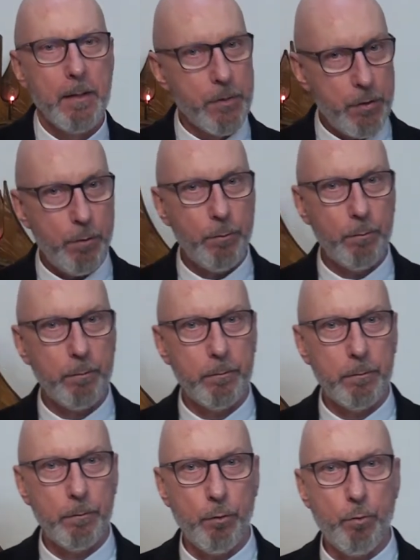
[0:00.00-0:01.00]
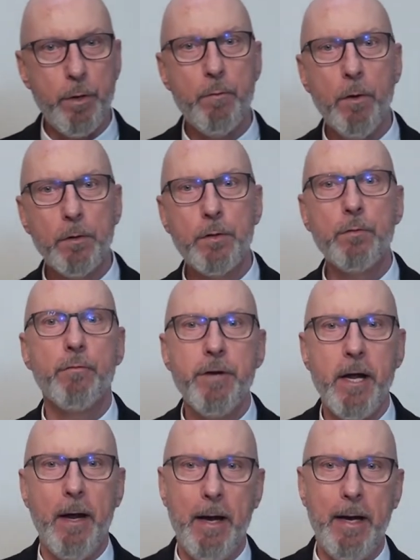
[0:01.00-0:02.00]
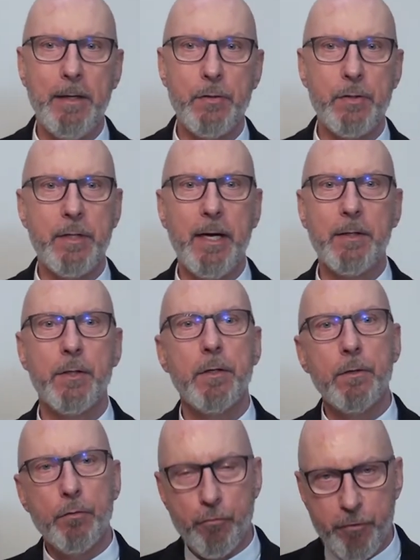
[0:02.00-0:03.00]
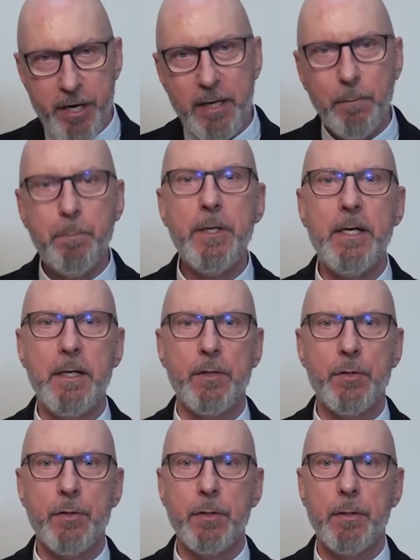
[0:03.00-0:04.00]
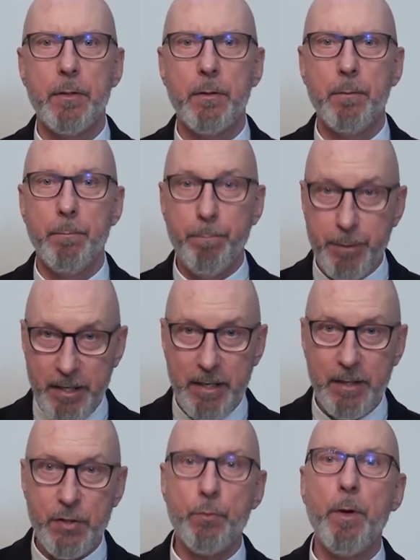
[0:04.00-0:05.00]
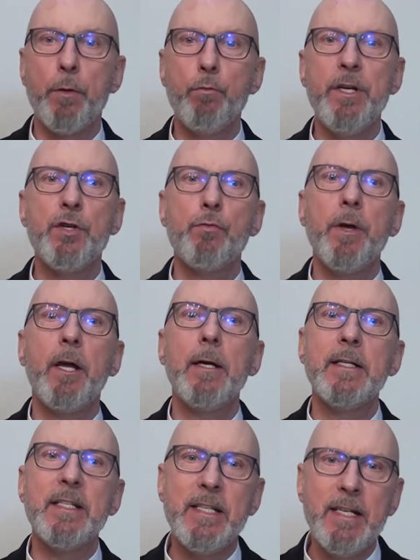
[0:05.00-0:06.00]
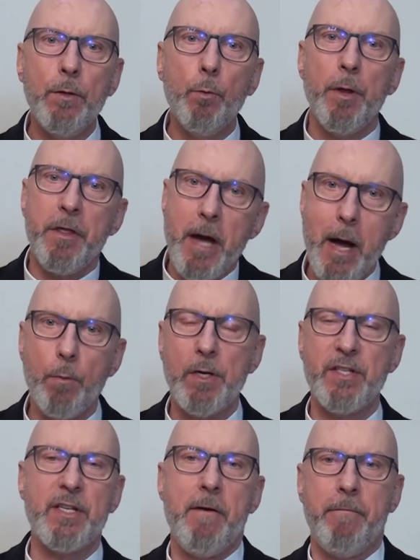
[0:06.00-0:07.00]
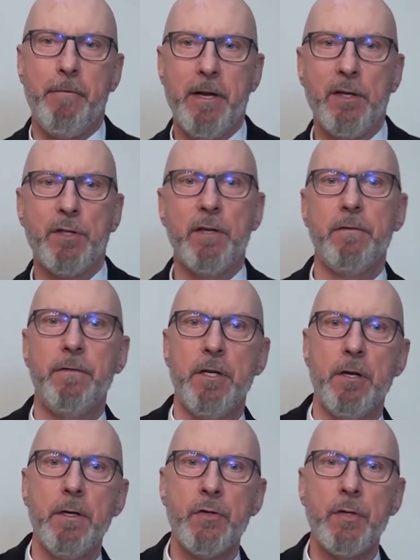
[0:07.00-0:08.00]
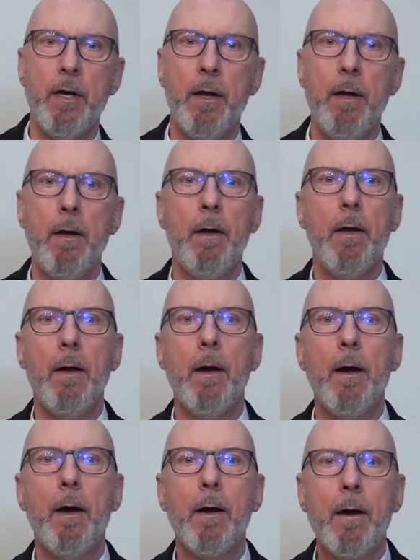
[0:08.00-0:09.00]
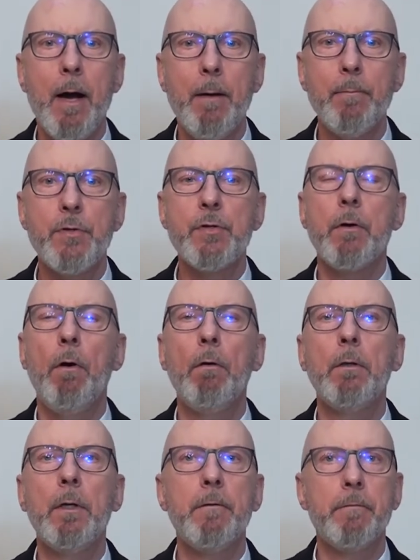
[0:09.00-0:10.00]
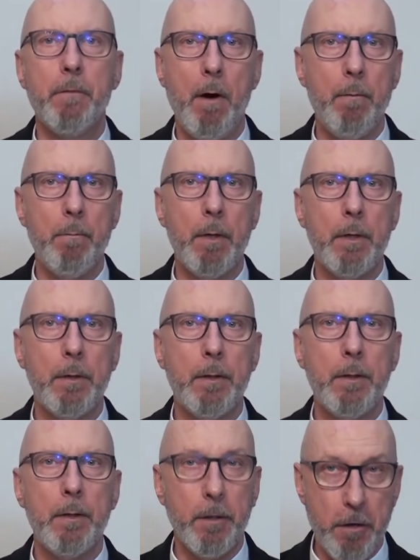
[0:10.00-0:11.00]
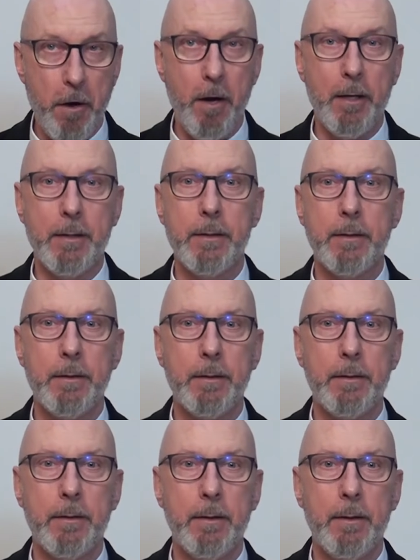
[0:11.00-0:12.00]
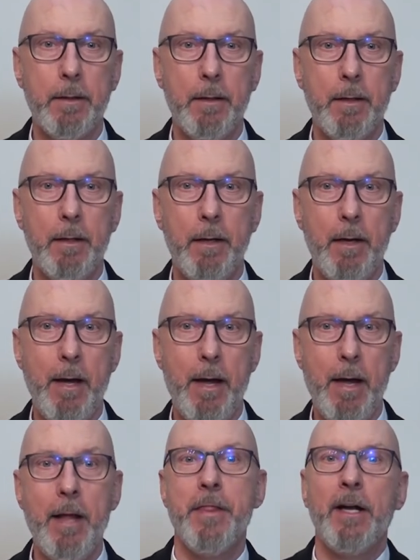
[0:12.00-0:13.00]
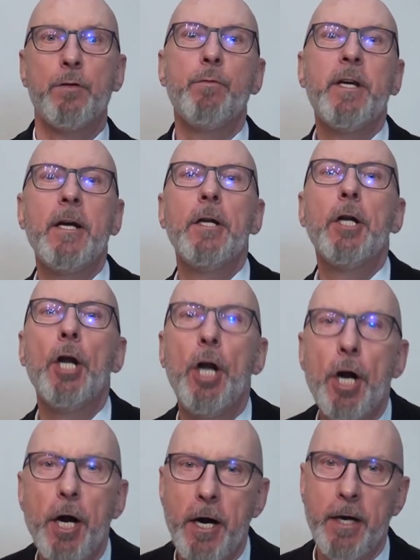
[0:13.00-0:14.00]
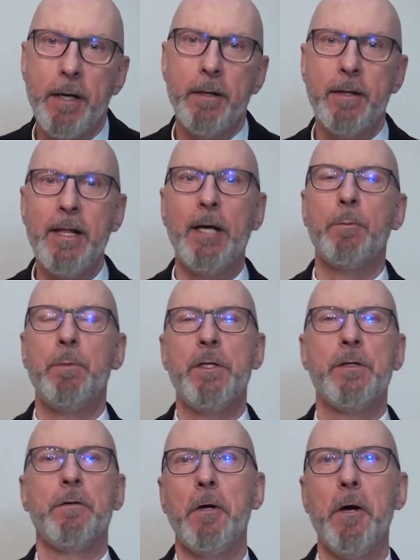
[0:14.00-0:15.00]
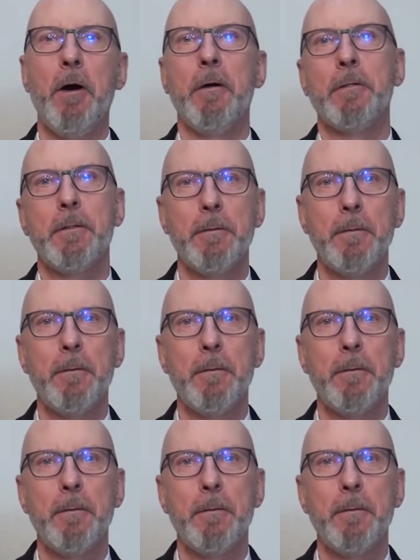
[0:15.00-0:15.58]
So we want to realize that real peace, peace with which we can deal with our sufferings and fears, comes only from God. And that we can learn that peace of God.